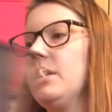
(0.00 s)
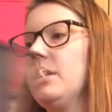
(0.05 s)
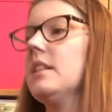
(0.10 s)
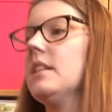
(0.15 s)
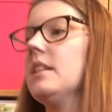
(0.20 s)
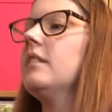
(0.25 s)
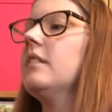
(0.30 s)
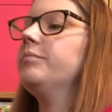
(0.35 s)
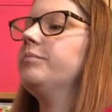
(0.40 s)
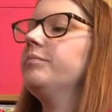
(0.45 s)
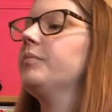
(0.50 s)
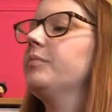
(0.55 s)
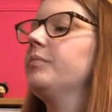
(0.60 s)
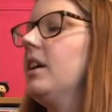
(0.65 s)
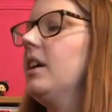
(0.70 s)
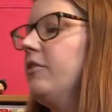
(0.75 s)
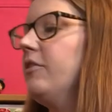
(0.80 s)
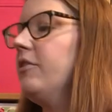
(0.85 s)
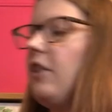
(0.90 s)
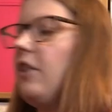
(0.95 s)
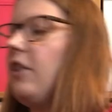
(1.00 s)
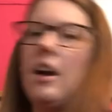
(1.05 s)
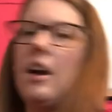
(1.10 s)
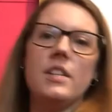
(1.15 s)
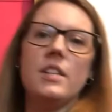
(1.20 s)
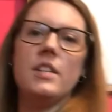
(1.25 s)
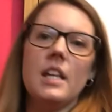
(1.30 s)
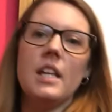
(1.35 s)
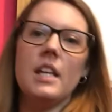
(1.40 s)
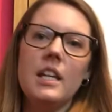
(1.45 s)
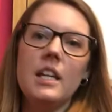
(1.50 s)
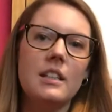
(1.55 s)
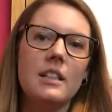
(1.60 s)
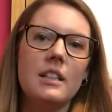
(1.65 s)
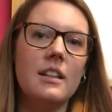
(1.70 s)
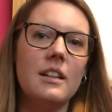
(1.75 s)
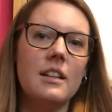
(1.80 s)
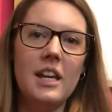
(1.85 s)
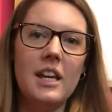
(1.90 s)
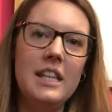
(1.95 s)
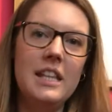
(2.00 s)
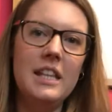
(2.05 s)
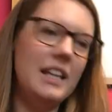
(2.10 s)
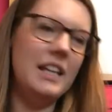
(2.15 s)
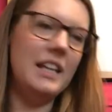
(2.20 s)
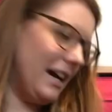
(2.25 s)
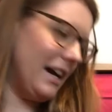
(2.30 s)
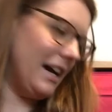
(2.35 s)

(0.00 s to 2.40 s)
missing. Five is in the